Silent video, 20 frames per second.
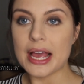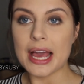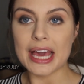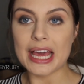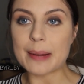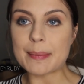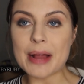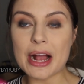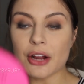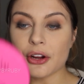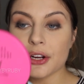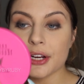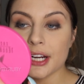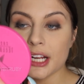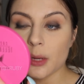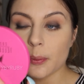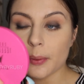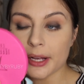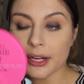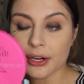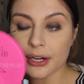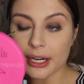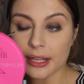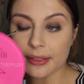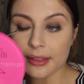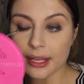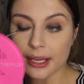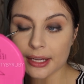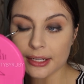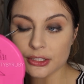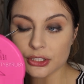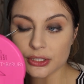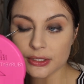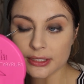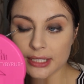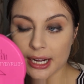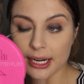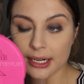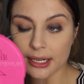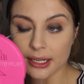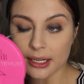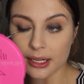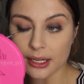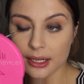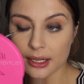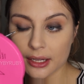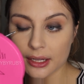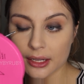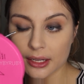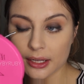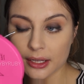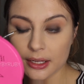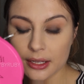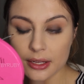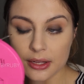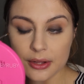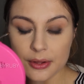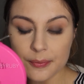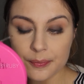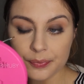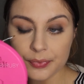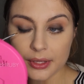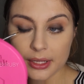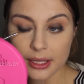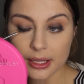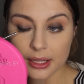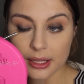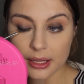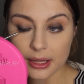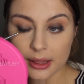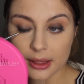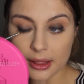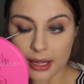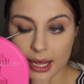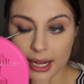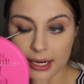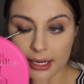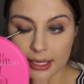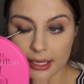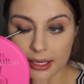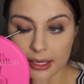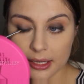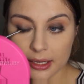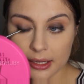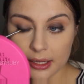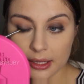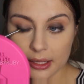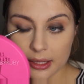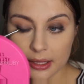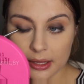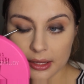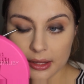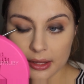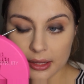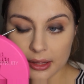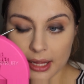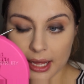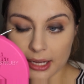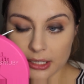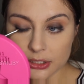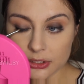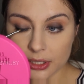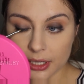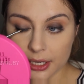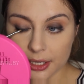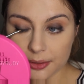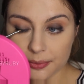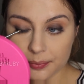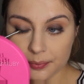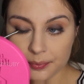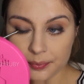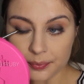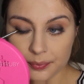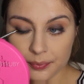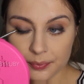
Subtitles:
And I'm not creating a wing or anything, just kind of lining the lash line.